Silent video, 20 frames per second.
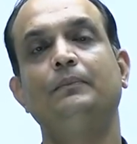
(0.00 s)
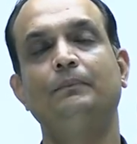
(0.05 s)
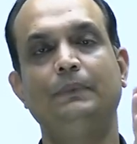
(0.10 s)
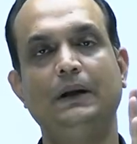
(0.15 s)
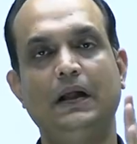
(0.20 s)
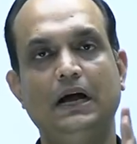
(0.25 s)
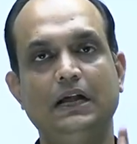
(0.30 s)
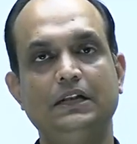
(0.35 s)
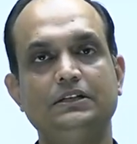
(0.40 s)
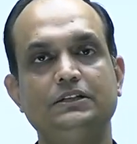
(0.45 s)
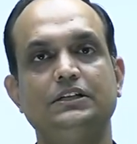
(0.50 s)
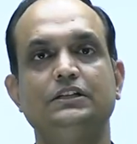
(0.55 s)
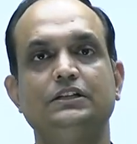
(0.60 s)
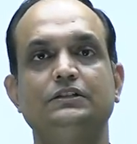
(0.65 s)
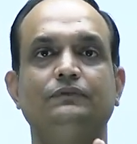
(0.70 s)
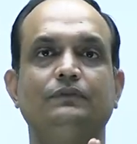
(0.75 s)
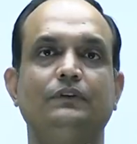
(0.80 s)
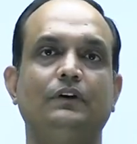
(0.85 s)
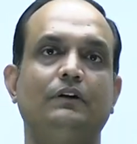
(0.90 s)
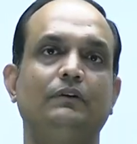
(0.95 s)

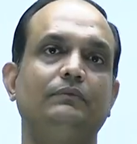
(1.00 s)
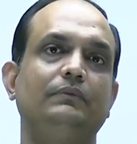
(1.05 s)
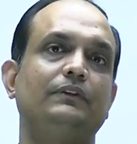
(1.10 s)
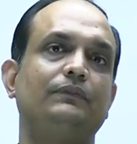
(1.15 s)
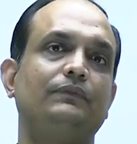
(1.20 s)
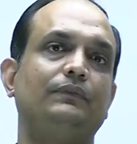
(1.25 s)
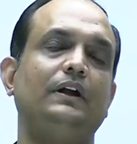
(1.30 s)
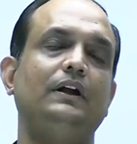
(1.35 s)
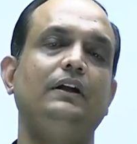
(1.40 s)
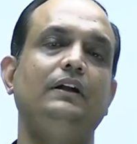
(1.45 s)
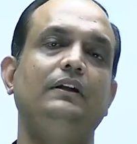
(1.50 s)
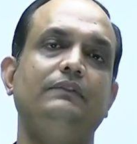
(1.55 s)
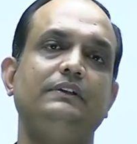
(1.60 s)
branches from different